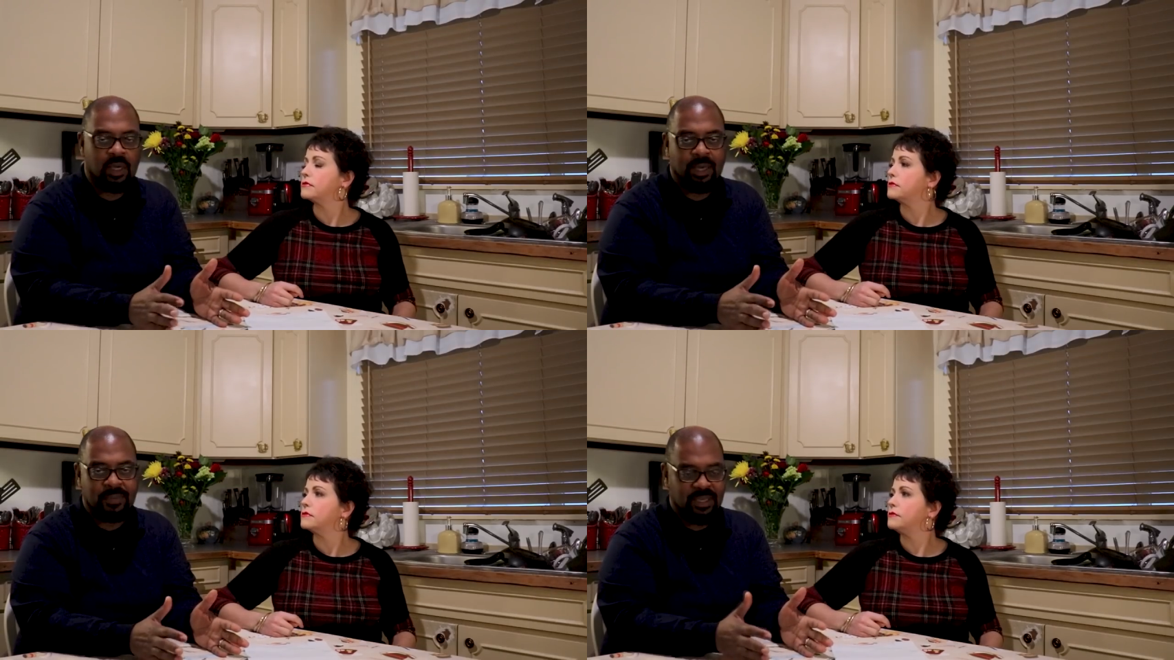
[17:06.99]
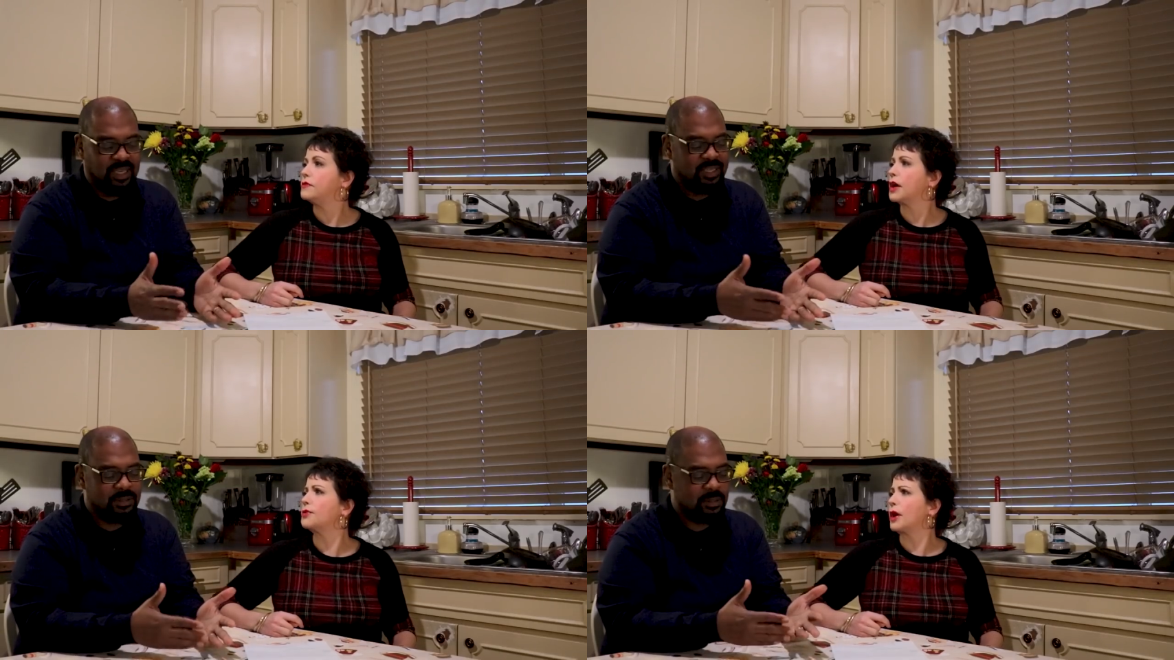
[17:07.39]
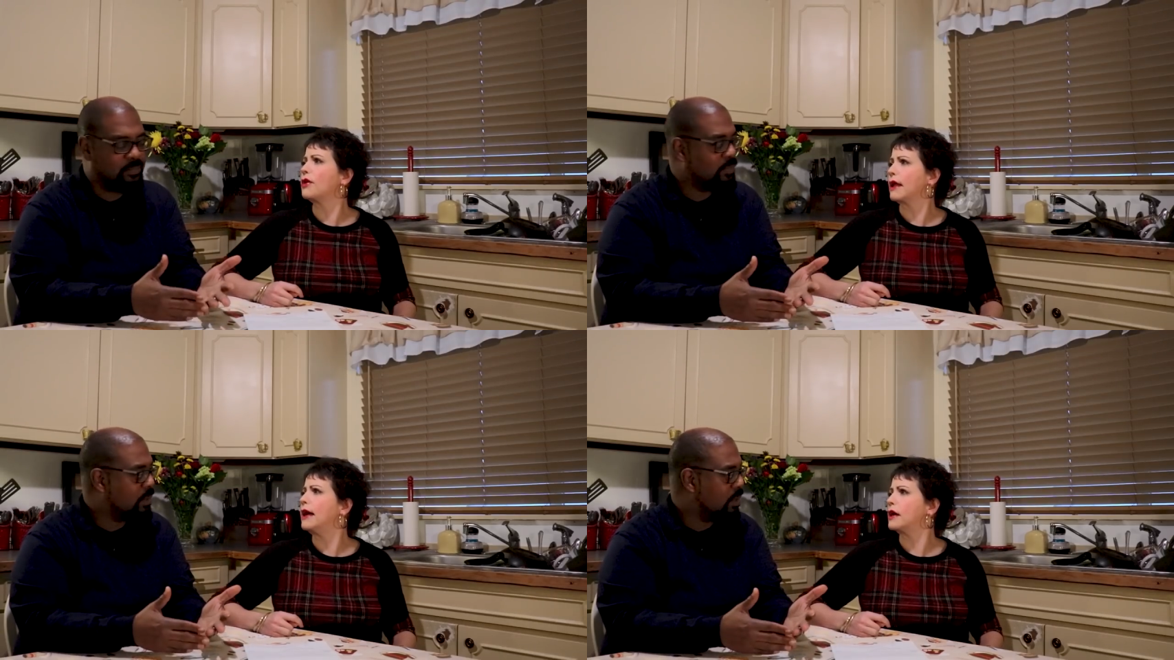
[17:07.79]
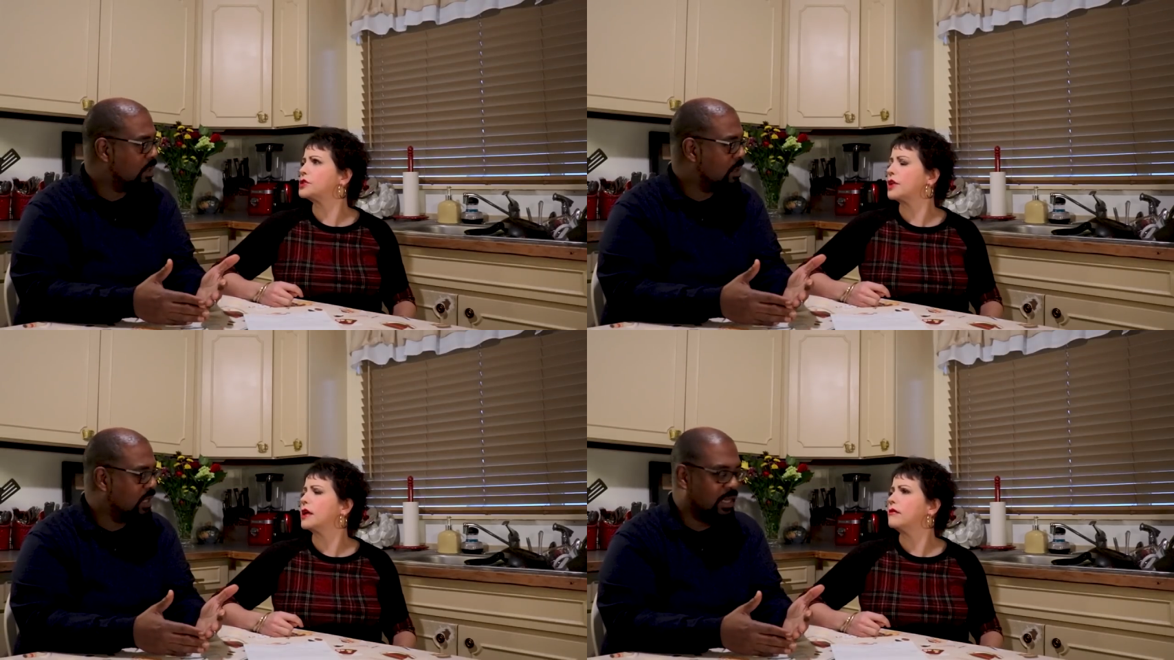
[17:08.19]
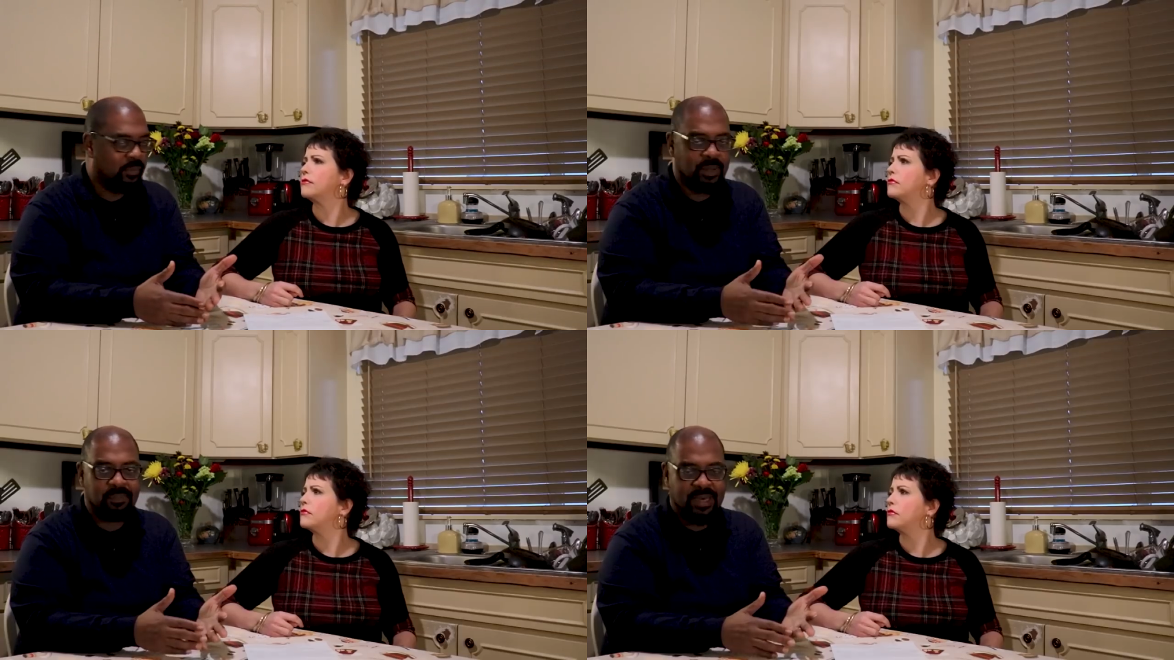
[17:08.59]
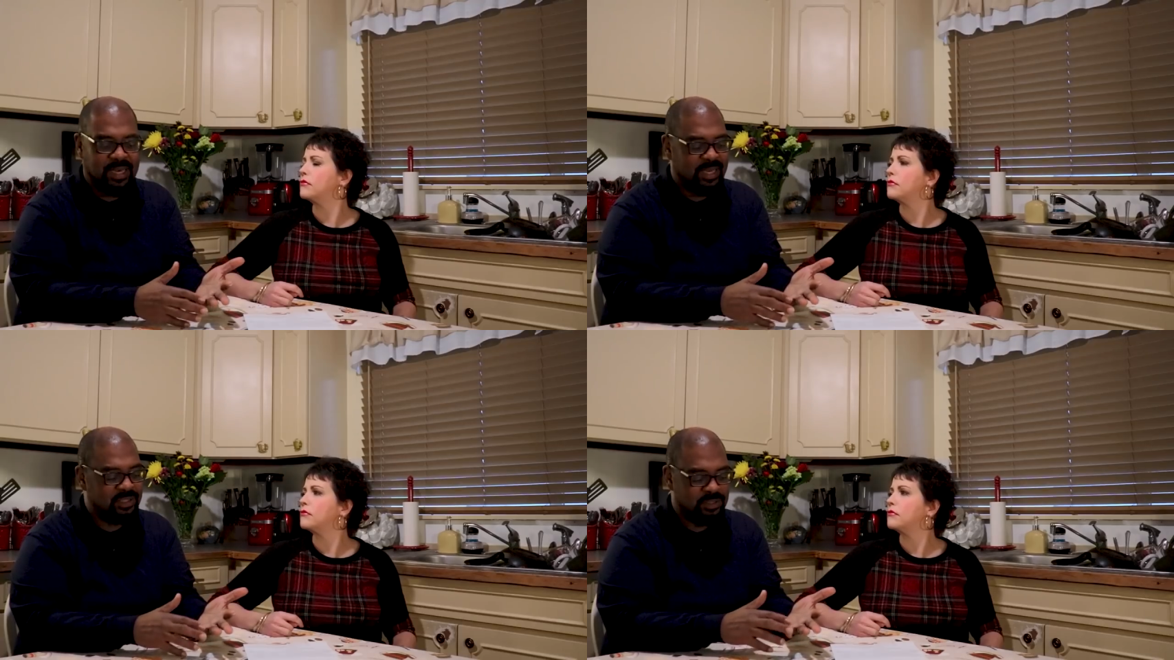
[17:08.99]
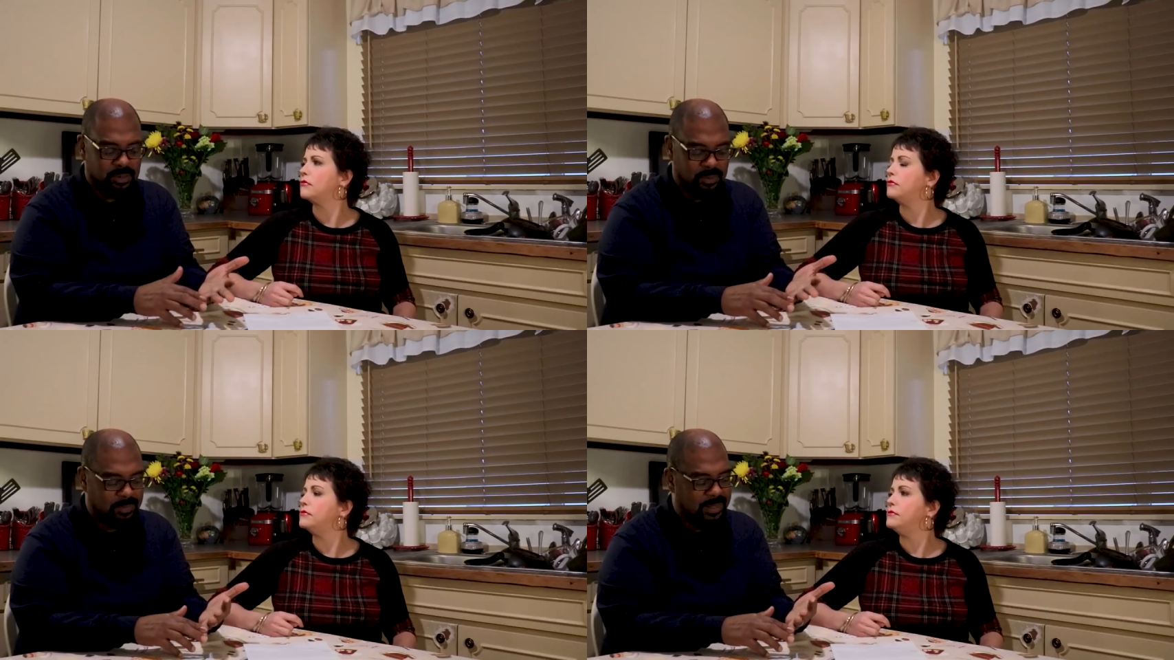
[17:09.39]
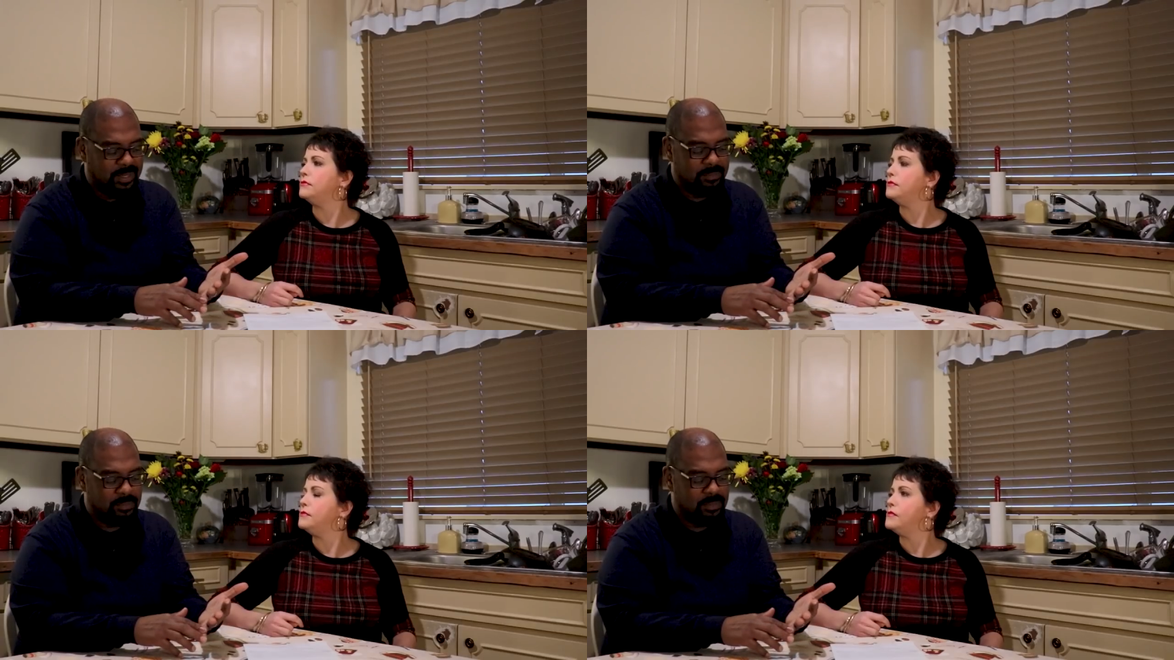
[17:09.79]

Speaker 1: I mean, yes. Very rarely, actually. Yeah, we buy, sure, we buy,